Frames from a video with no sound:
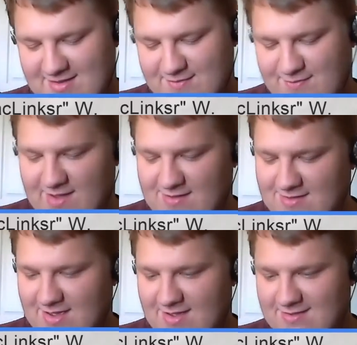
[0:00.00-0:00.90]
fact
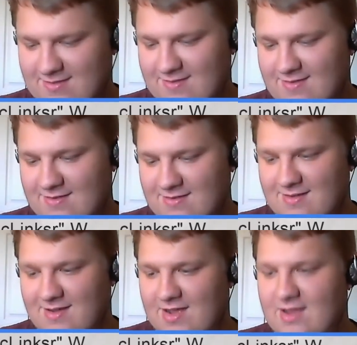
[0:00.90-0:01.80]
that
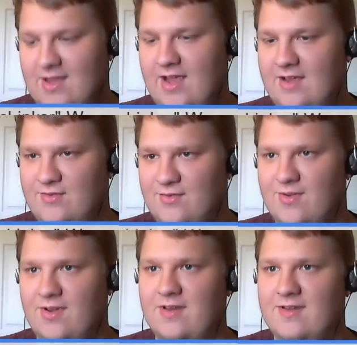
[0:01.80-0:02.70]

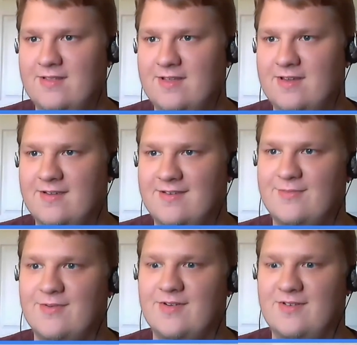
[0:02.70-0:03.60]
Android and Linux
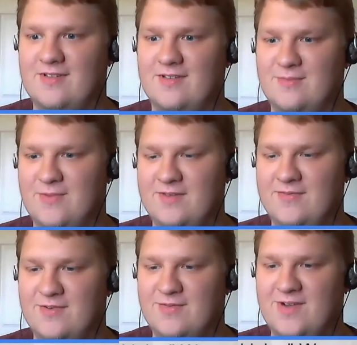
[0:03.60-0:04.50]
were going this way
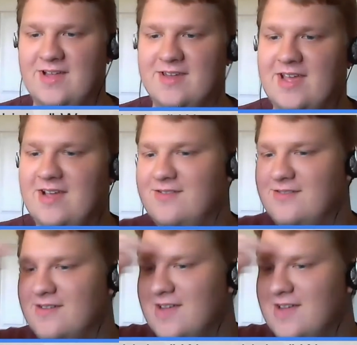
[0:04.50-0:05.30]
for a while now,